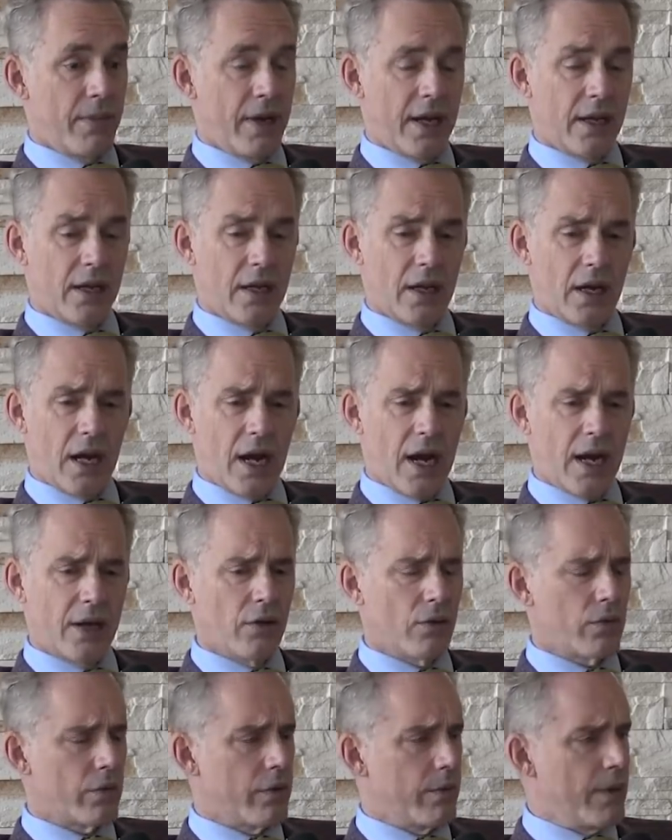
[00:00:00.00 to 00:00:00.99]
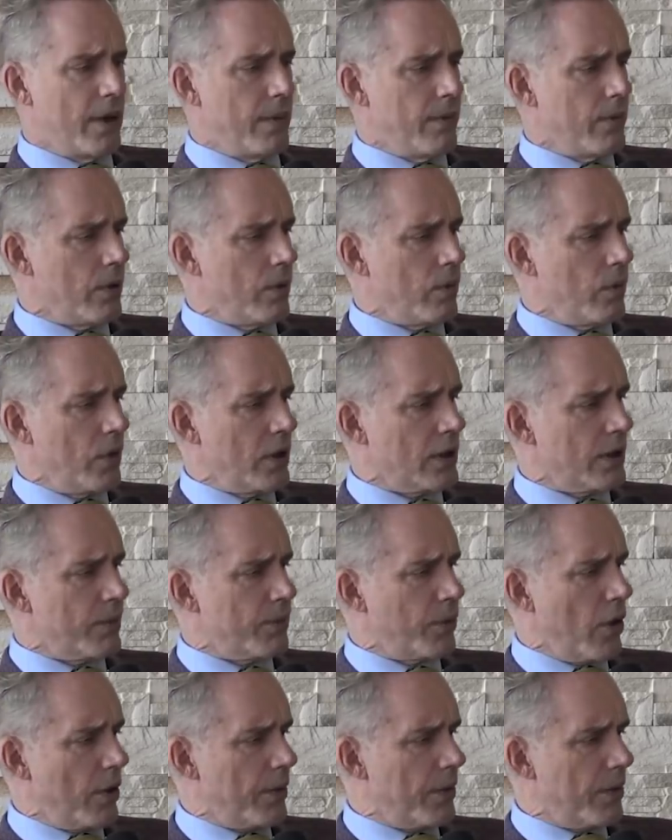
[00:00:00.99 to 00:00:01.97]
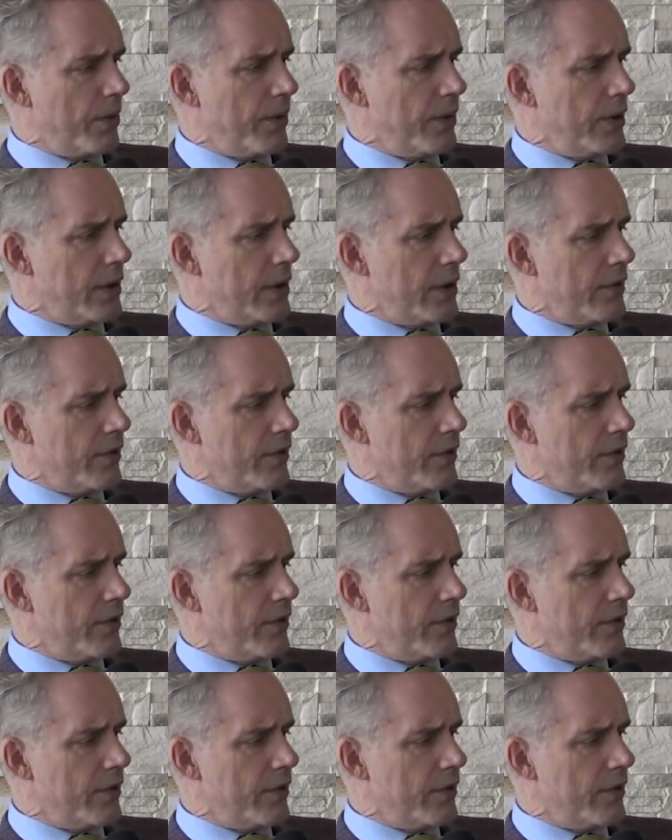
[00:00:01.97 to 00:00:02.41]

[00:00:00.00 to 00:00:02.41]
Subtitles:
And I don't remember what the probability